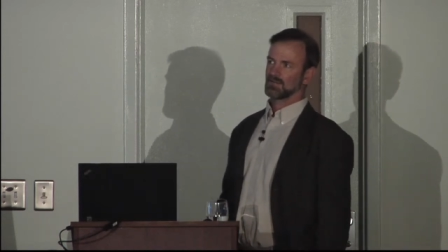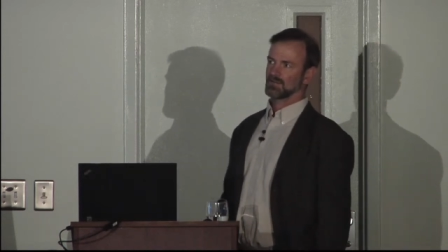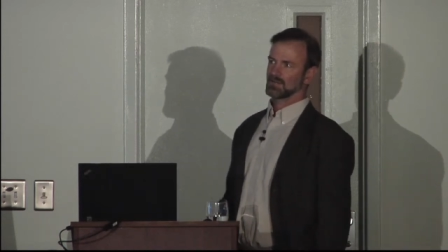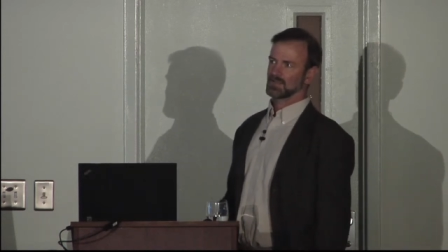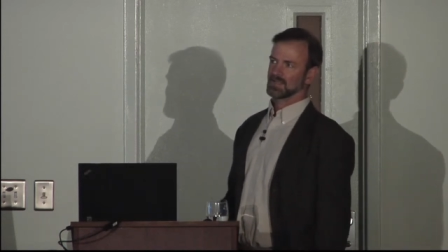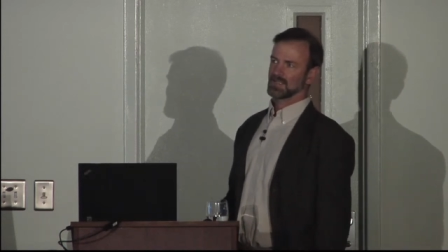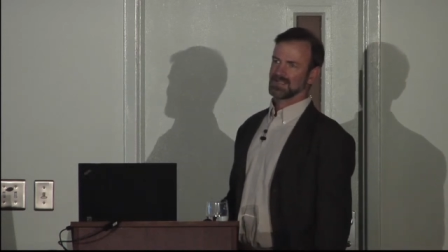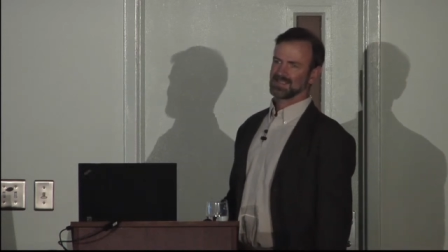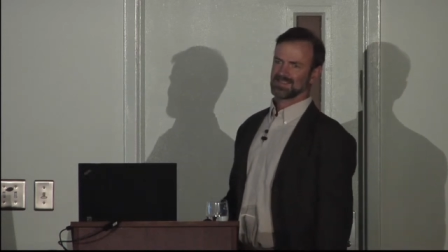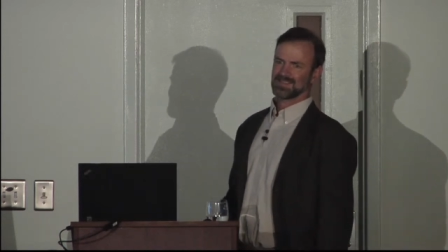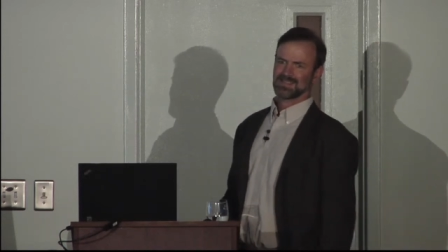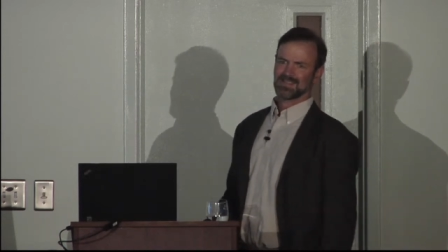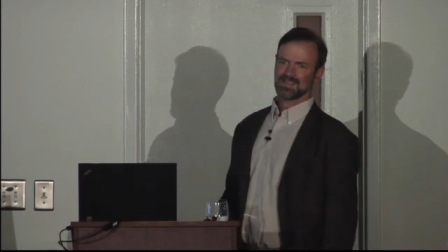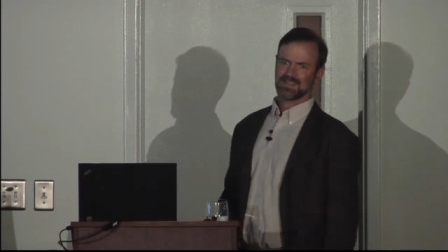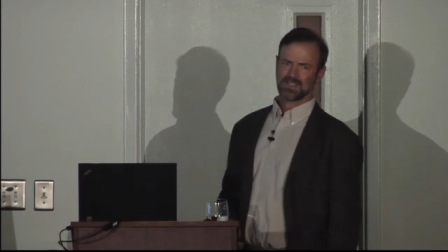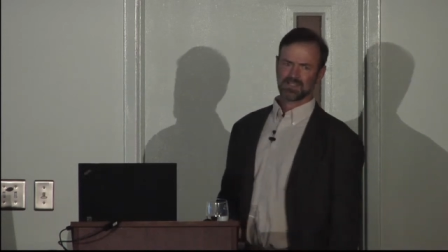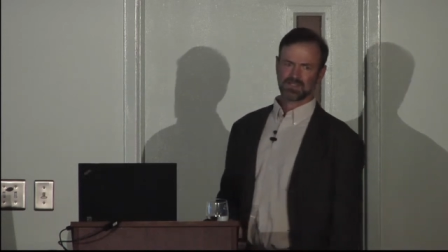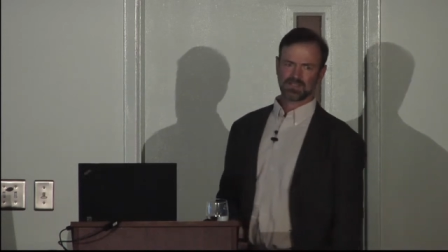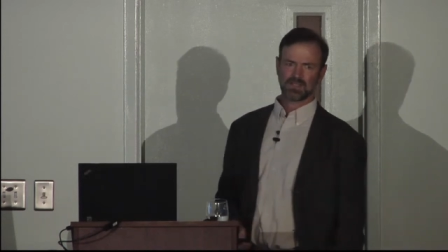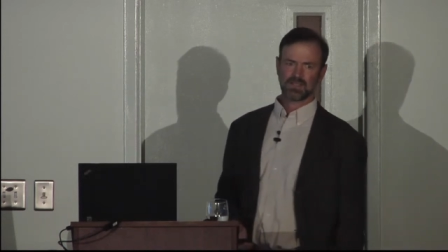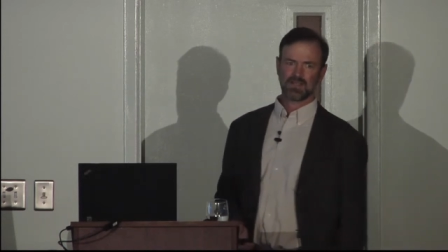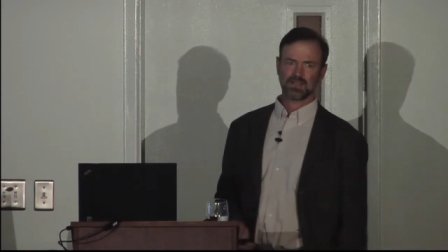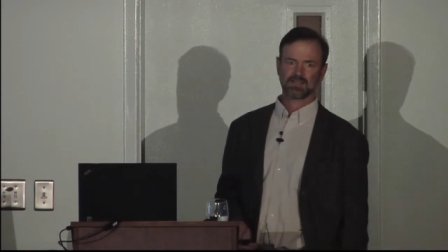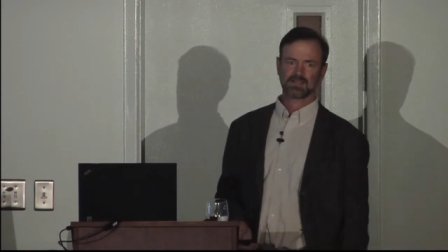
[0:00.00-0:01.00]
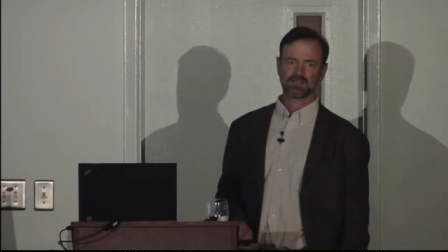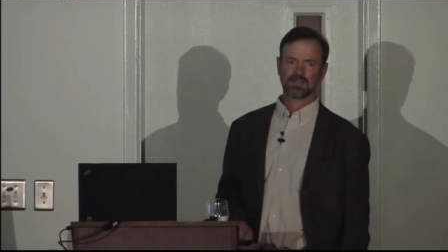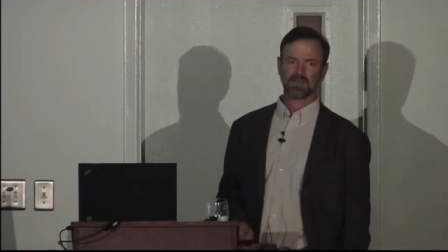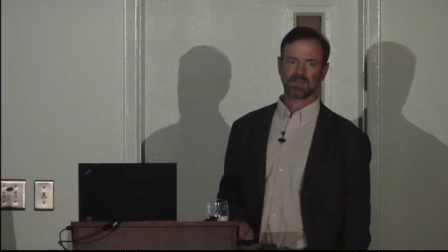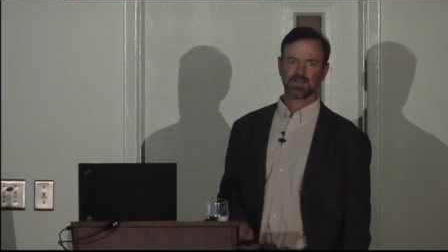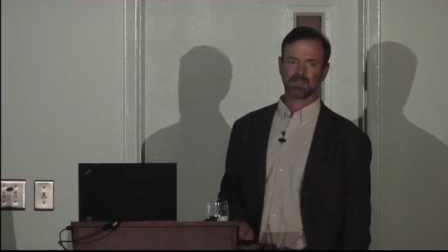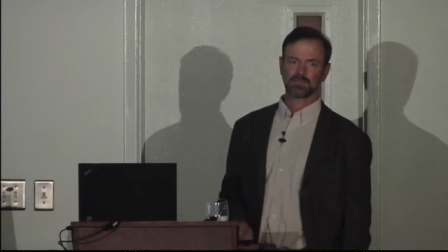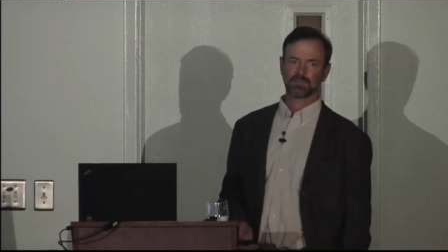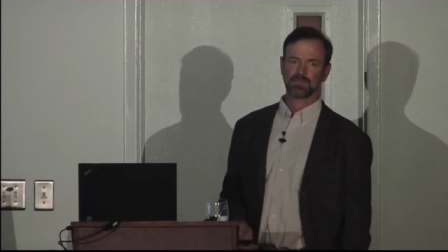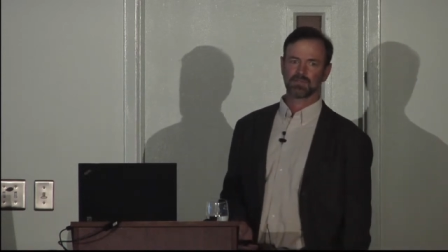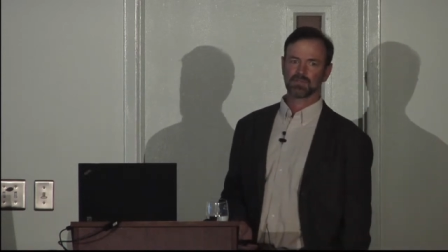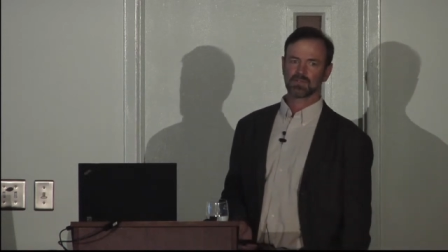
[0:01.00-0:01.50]
of glaciation outside
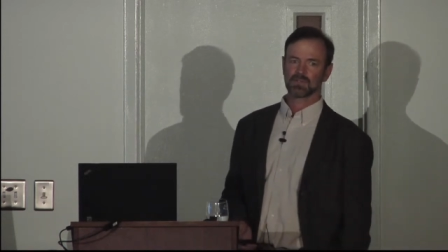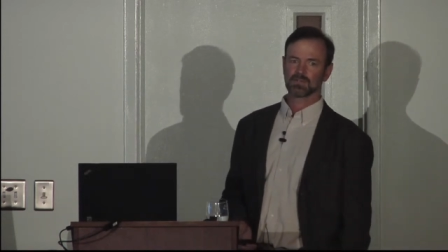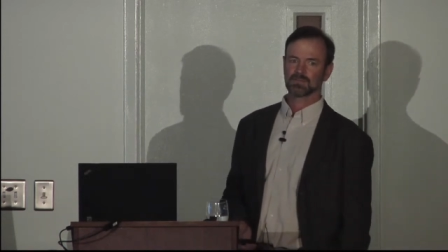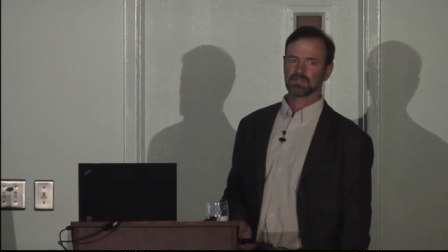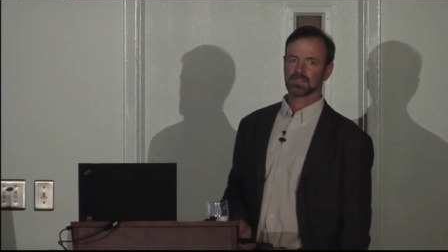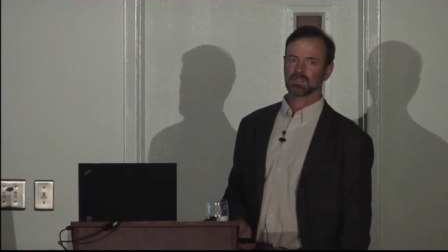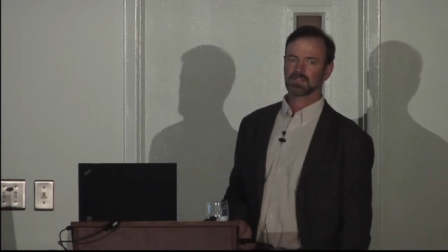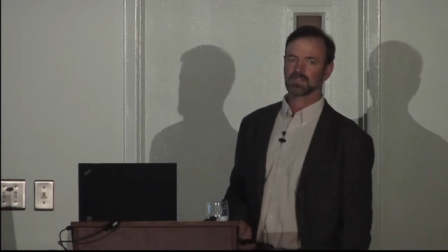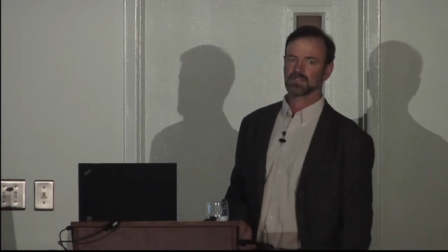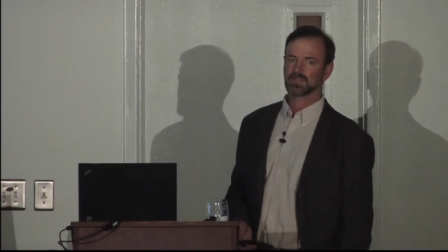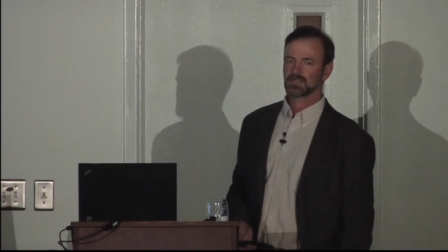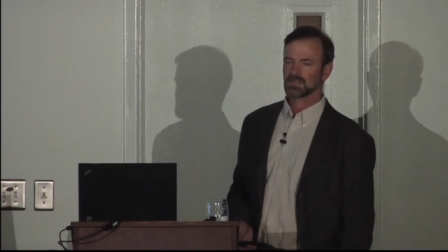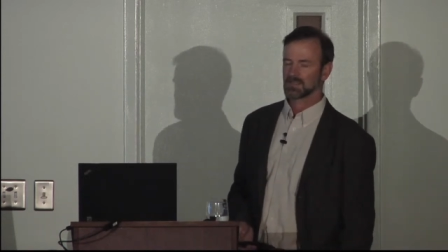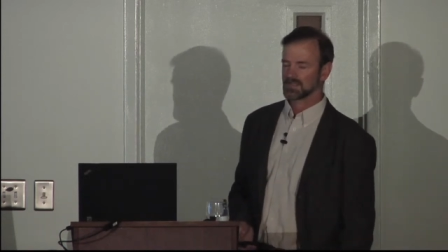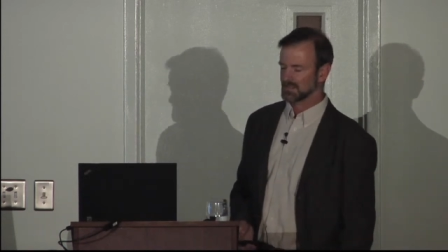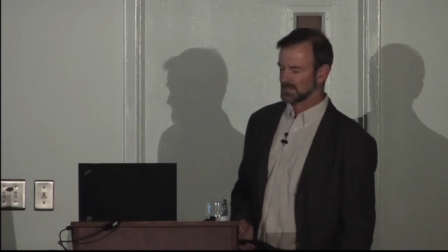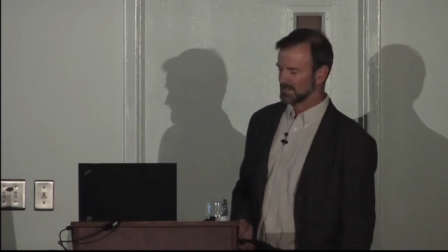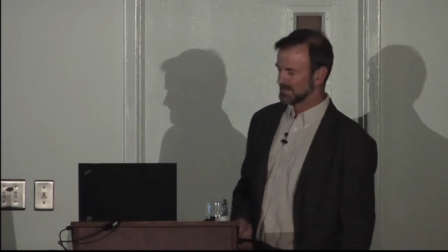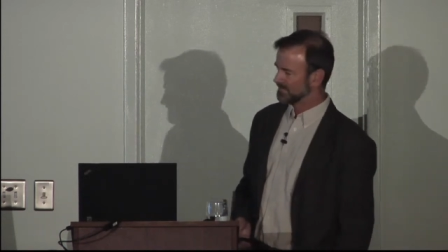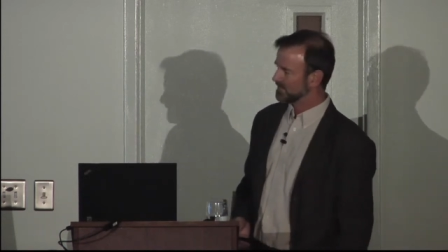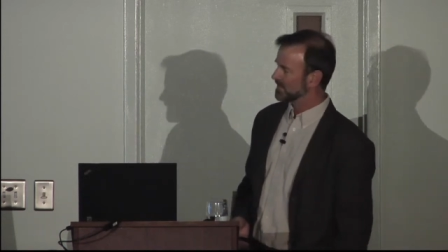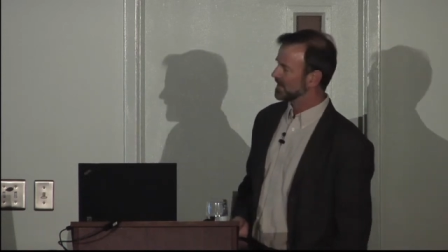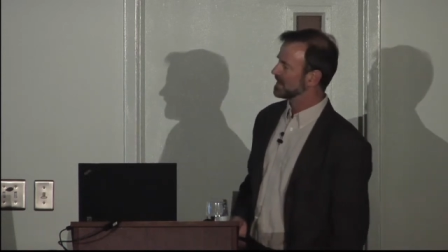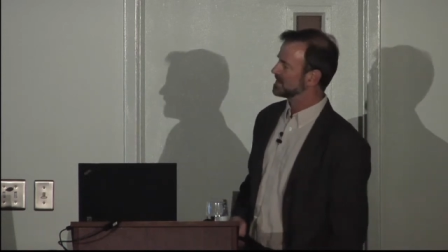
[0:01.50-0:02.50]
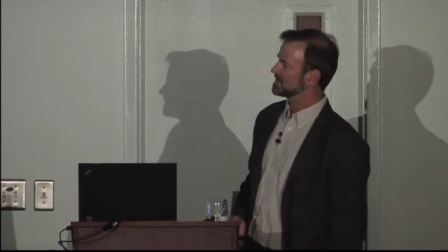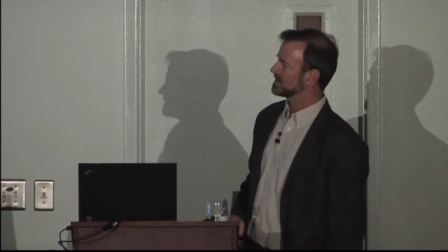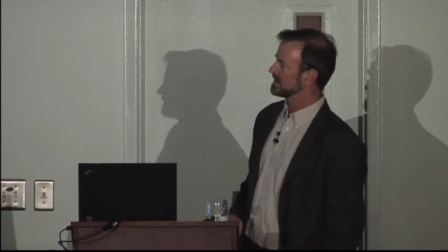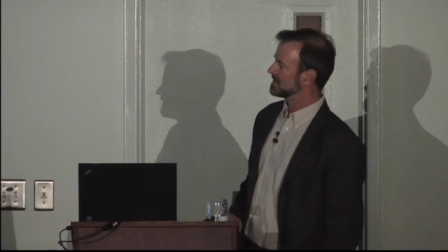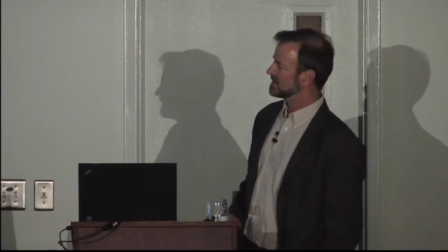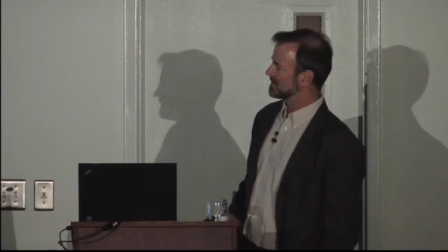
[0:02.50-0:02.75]
of the polar regions. It's a, it's a